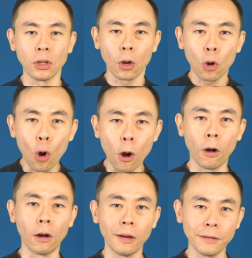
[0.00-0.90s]
the
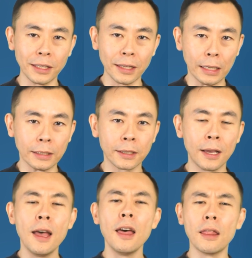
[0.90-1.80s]
core of the task,
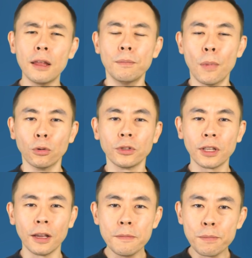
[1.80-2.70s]
the
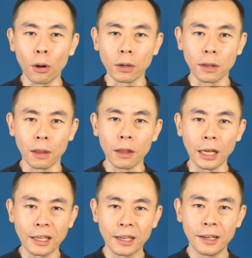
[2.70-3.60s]
most important
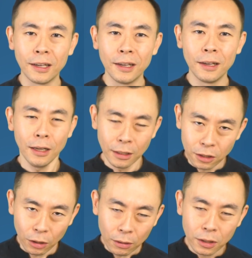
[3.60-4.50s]
thing.
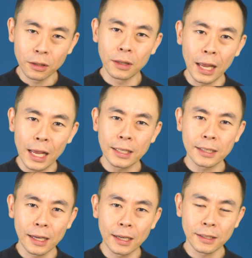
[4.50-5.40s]
Until today's
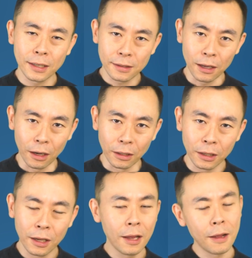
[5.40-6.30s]
task is
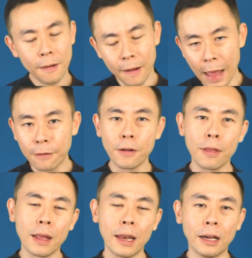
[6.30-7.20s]
done,
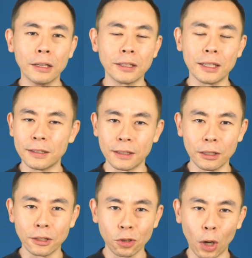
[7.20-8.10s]
Everything else is a
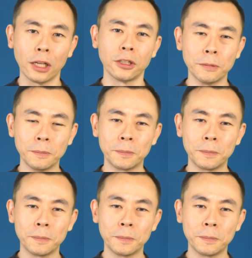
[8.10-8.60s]
distraction.